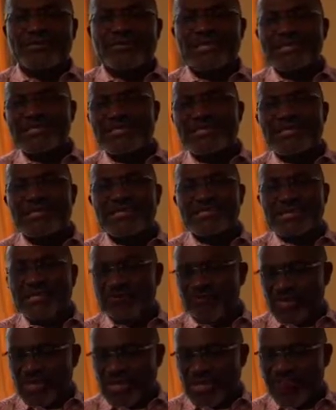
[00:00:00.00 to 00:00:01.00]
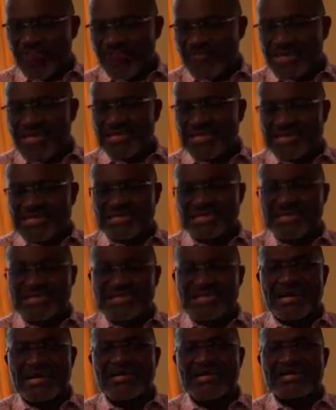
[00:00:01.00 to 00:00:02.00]
these things, if you give me the
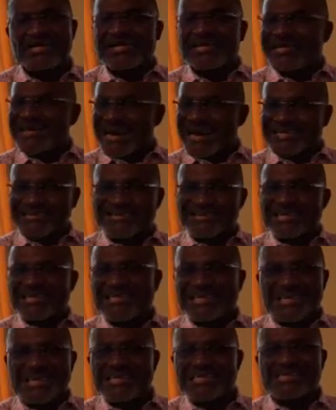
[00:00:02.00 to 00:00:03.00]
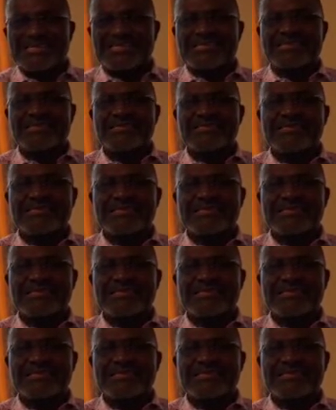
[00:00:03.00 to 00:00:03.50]
chance, 100 days,